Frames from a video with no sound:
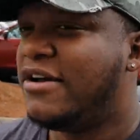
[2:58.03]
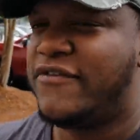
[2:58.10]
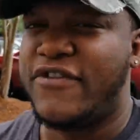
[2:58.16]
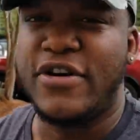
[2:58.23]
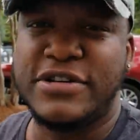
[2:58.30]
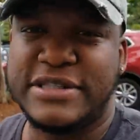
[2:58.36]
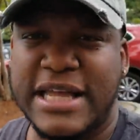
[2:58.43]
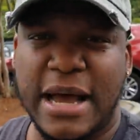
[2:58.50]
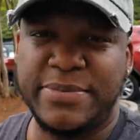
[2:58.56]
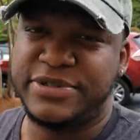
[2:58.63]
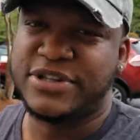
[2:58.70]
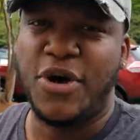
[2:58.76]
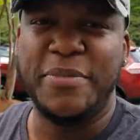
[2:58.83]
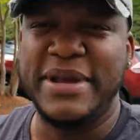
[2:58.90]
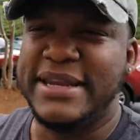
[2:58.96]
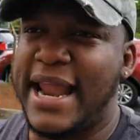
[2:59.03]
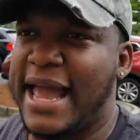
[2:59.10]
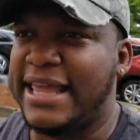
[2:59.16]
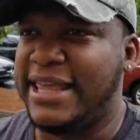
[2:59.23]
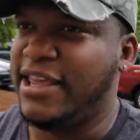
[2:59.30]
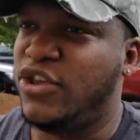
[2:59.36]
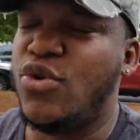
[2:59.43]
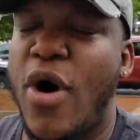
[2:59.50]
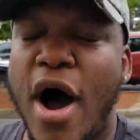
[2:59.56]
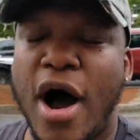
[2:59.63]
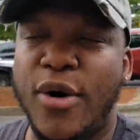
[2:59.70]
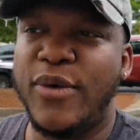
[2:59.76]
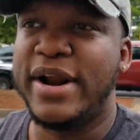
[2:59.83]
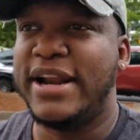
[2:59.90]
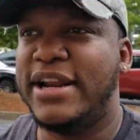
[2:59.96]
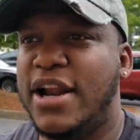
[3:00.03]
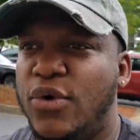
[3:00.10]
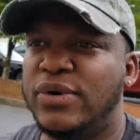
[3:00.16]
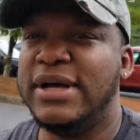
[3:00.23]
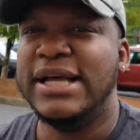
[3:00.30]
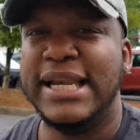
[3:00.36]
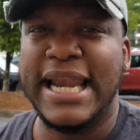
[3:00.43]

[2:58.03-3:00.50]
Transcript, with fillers: First stop is going to be Nike. You already know.